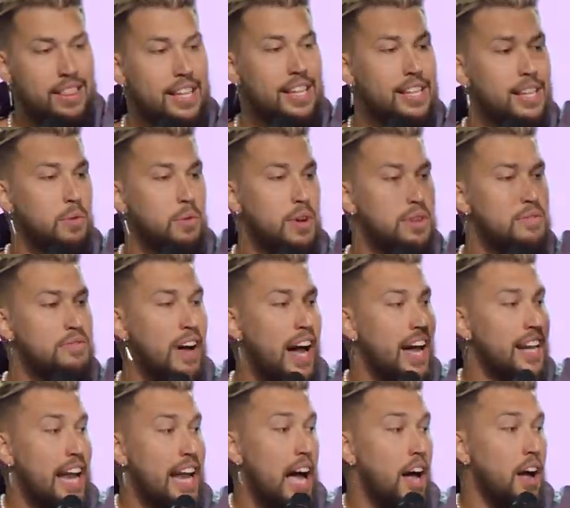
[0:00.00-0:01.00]
thing that we
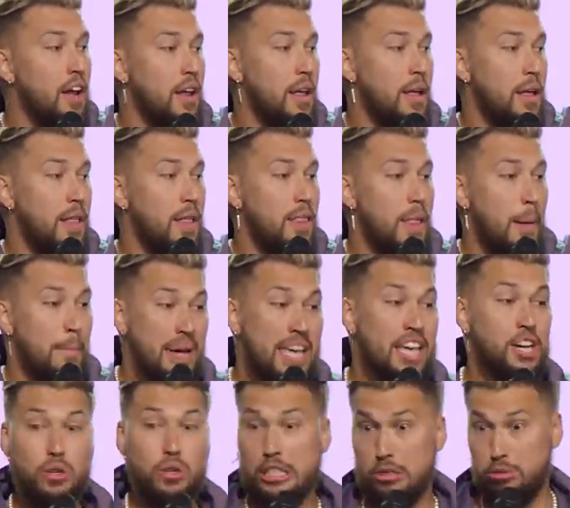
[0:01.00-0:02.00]
find out that
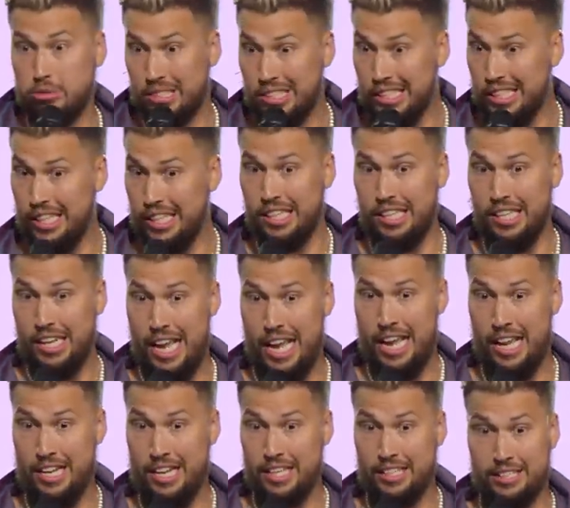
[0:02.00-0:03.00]
Peter is really good
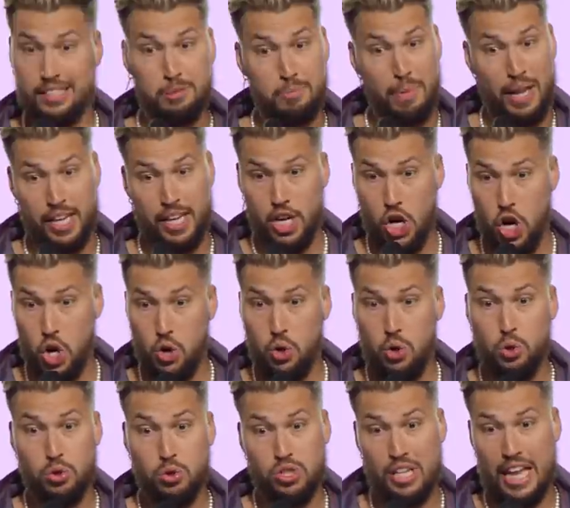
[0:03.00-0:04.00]
at is this man
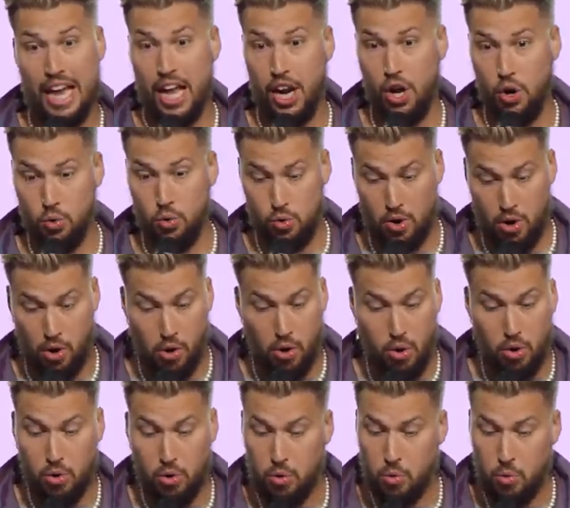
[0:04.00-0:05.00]
knows how to
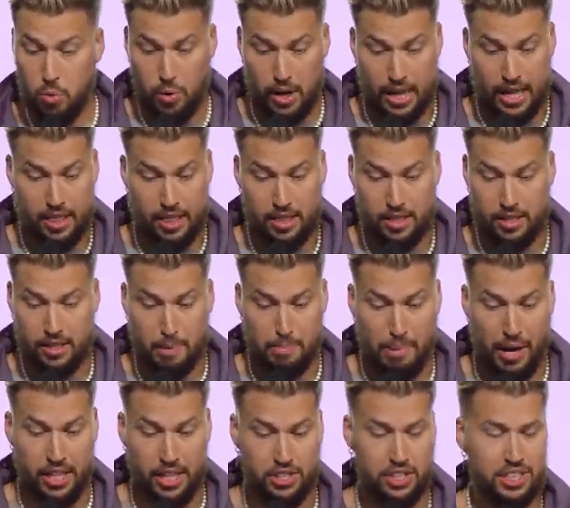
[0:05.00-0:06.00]
roll with the
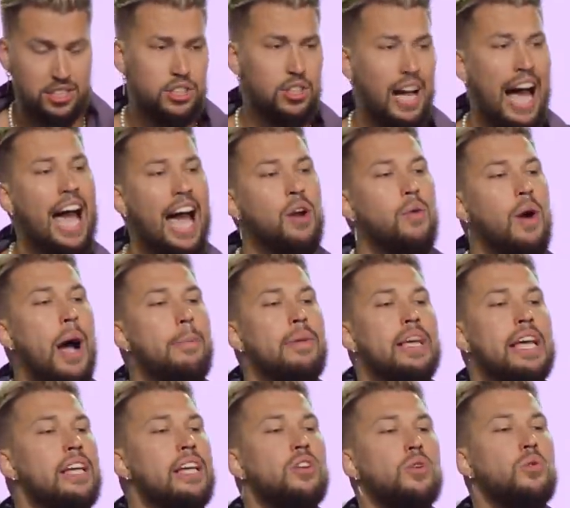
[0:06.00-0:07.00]
punches. So how do I
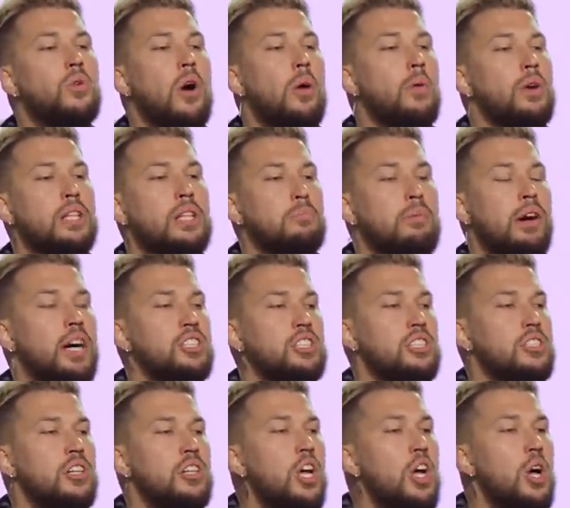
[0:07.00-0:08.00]
begin to roll with the
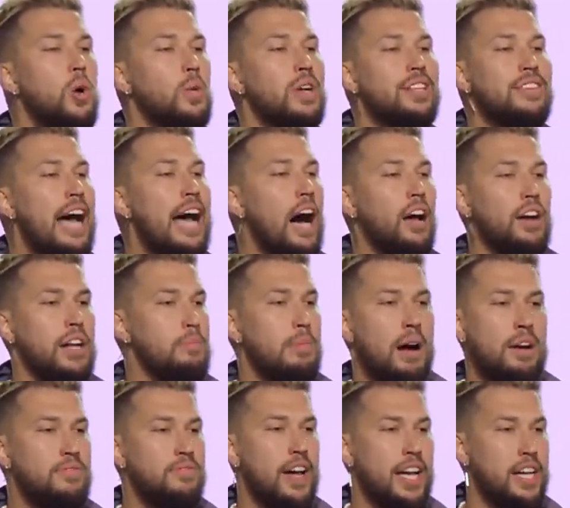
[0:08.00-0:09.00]
punches with doubt in
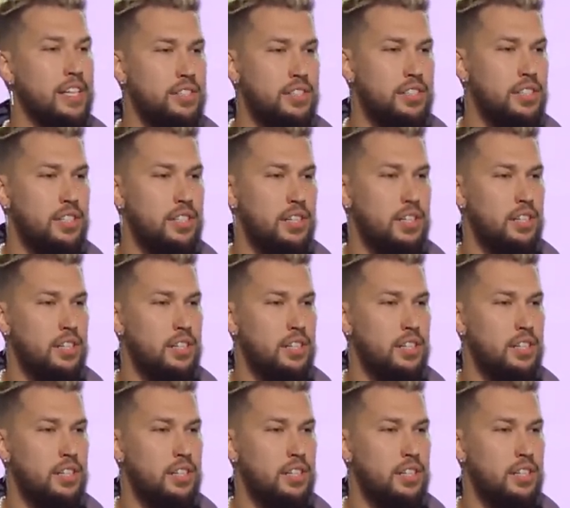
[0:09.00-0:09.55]
my face?